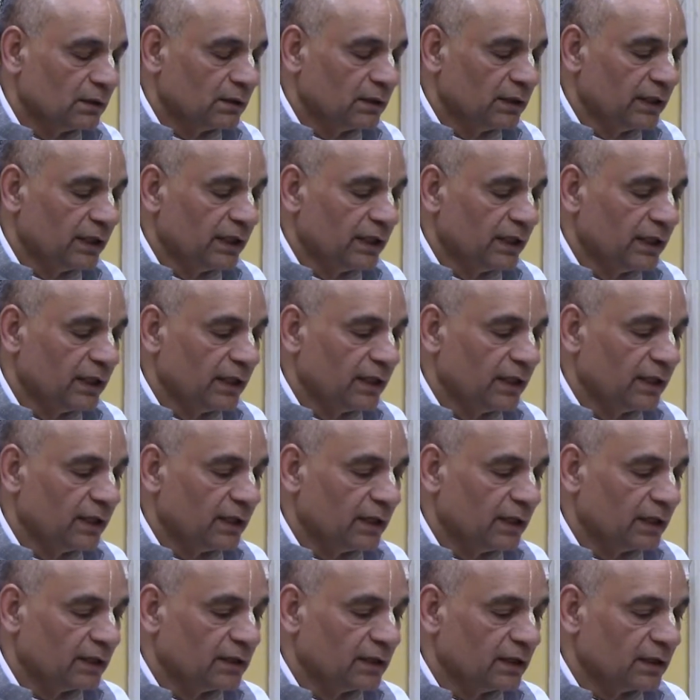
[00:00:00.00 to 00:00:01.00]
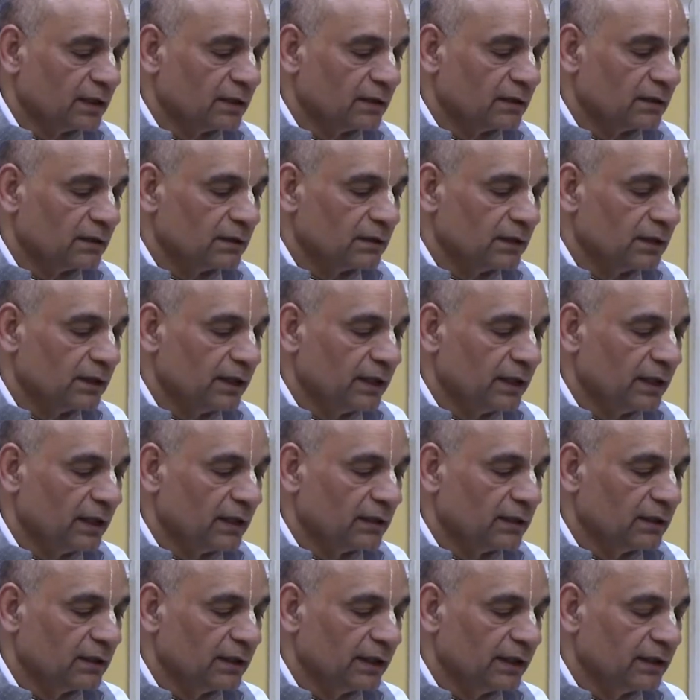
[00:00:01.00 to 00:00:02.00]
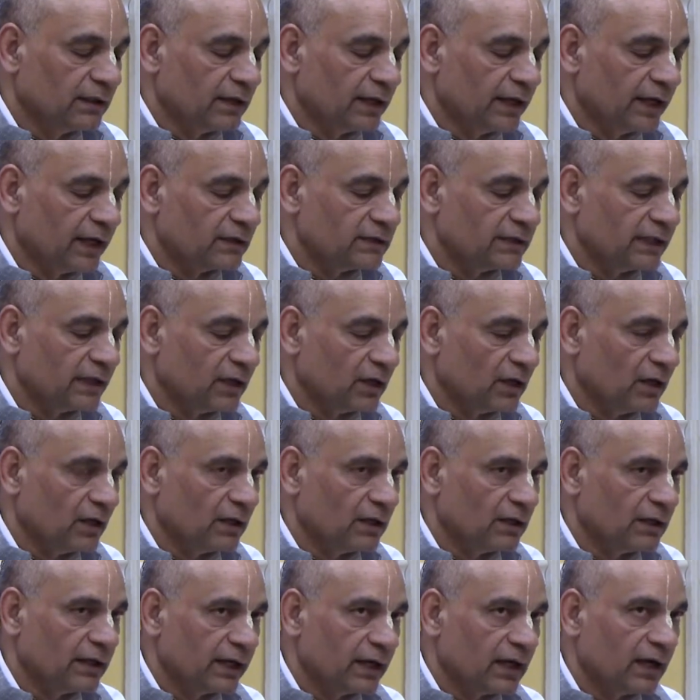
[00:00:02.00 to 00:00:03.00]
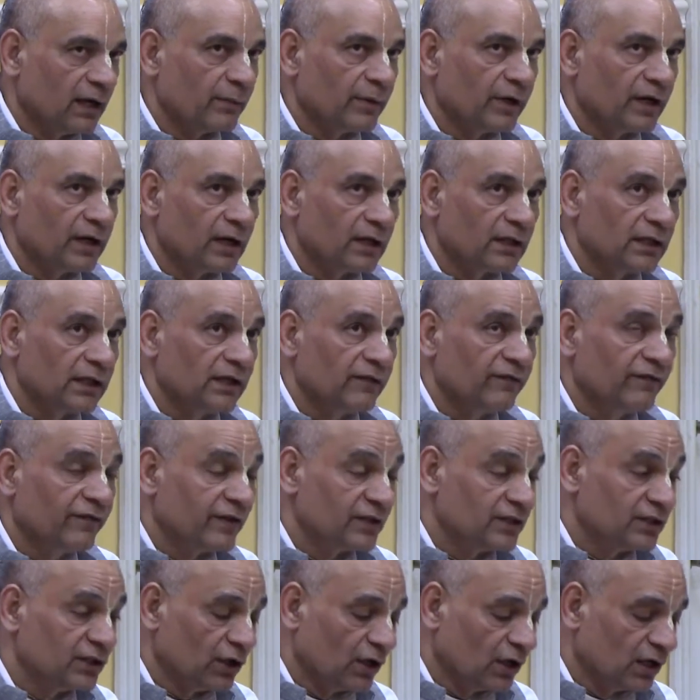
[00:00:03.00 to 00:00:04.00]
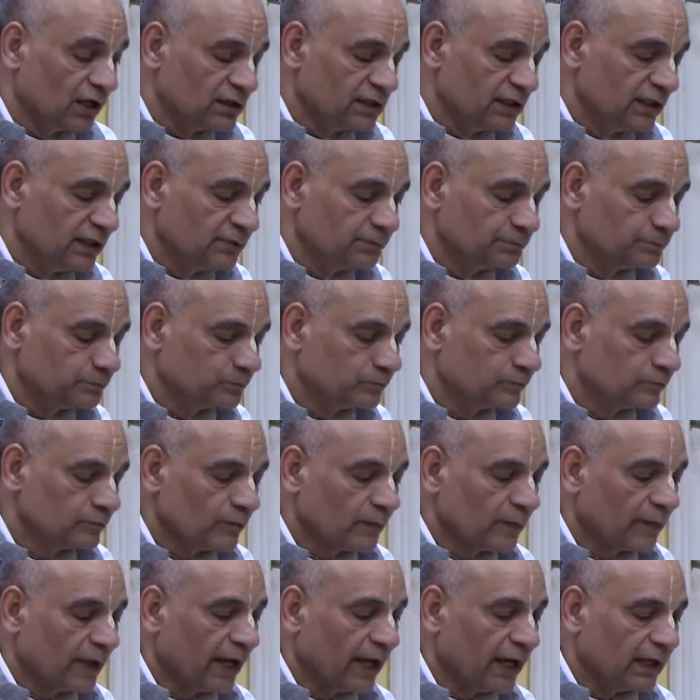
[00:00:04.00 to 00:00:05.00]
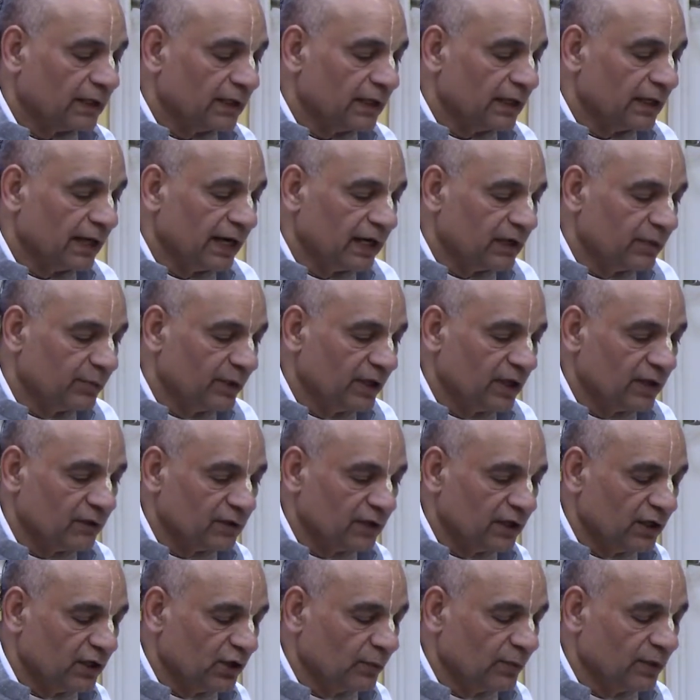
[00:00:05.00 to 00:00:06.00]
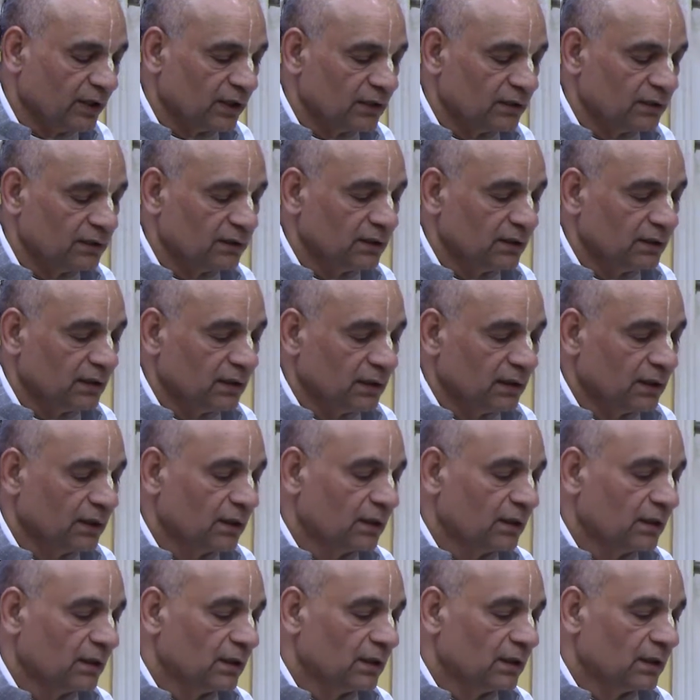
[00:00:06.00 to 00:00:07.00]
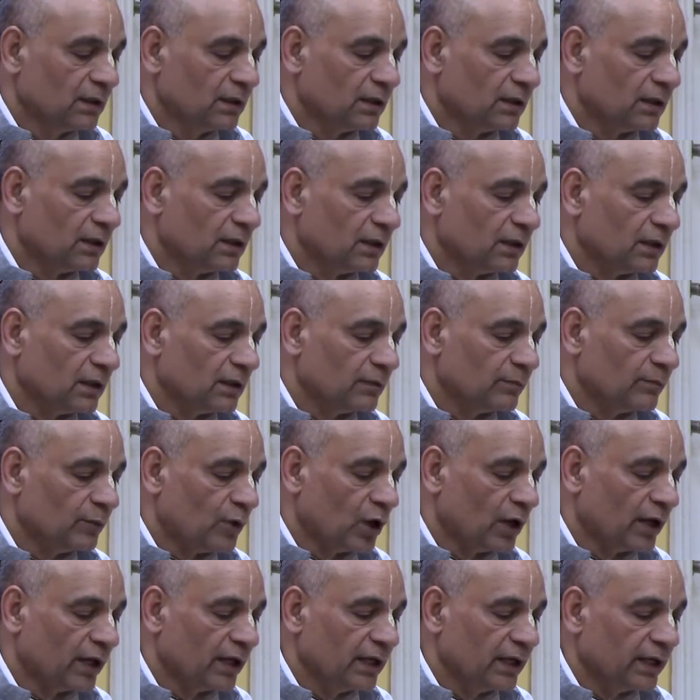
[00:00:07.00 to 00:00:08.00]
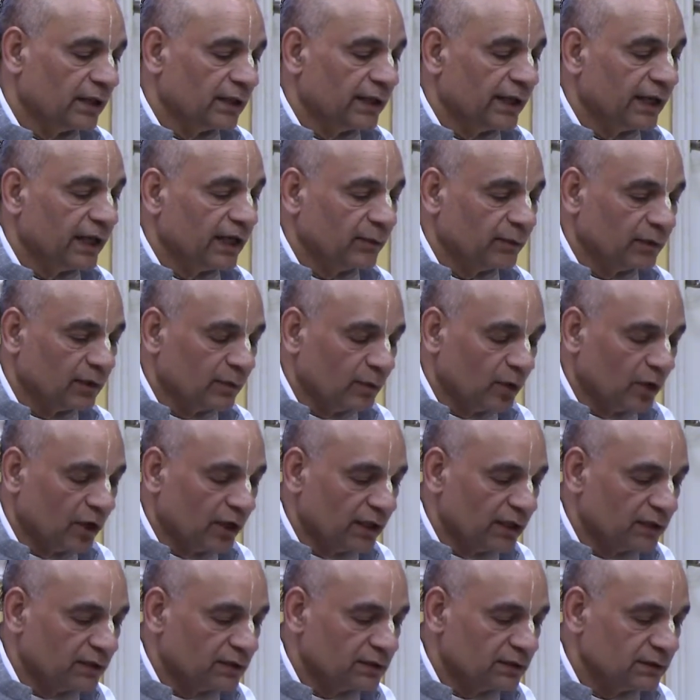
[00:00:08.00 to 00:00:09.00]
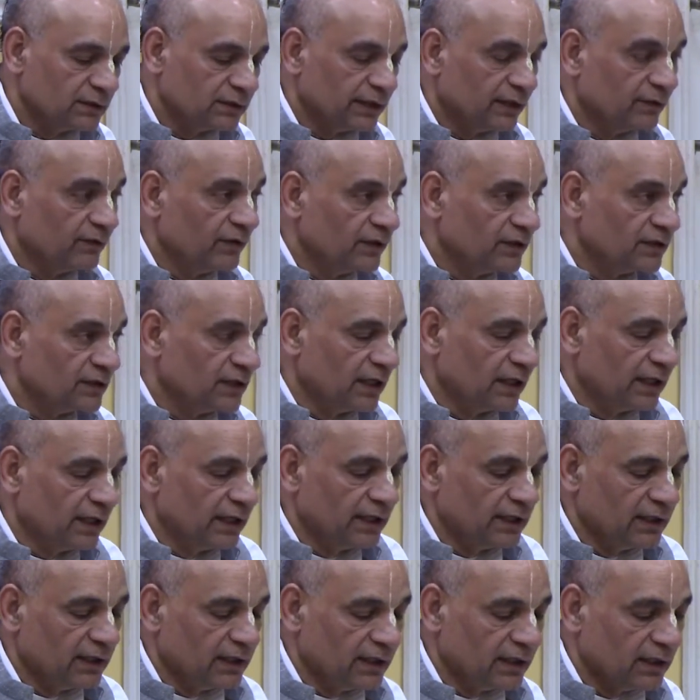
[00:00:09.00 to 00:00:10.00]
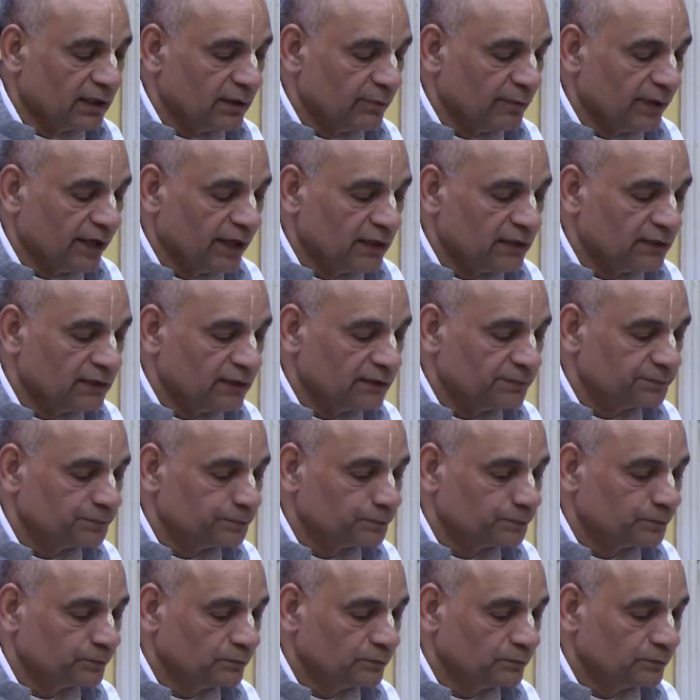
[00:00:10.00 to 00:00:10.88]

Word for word: the other, the Indriyas and all, they come under the physiology and anatomy of the human uh, body and the animal bodies that we study in uh, medicine.